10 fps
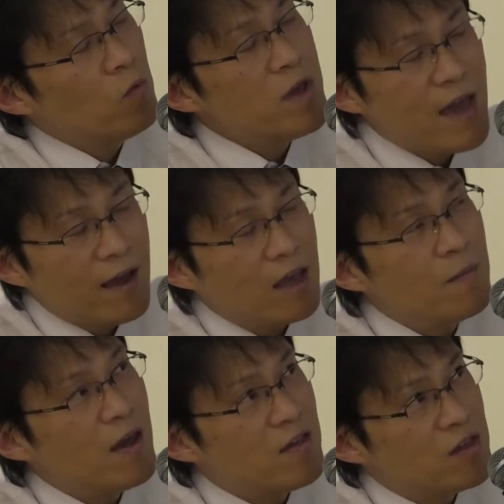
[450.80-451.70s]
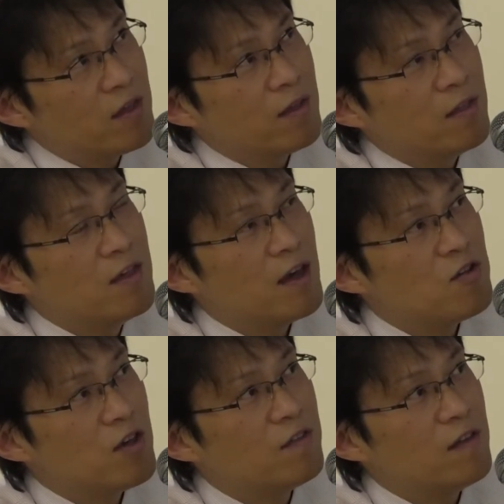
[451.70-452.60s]
We can image
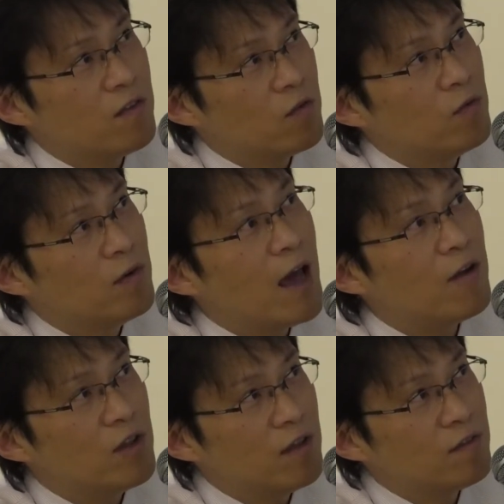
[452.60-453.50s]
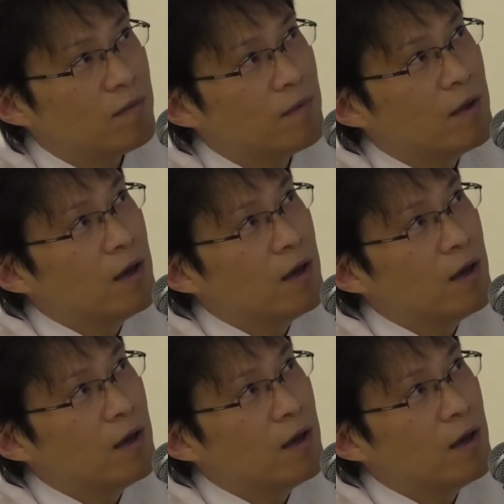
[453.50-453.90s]
giardia cyst like this.